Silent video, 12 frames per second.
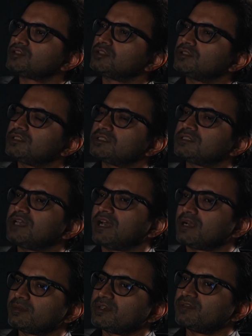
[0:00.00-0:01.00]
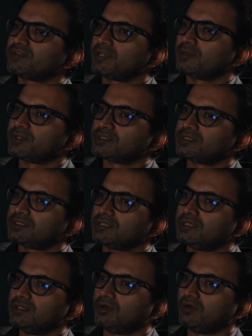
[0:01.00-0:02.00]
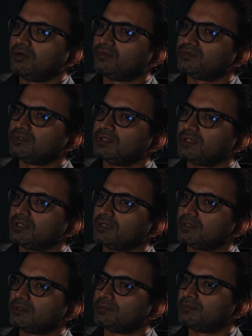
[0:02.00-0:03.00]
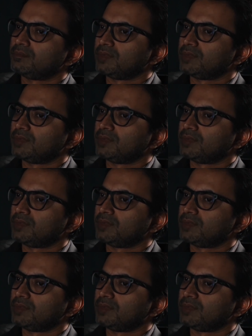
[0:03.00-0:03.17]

So this is the adaptive capacity of the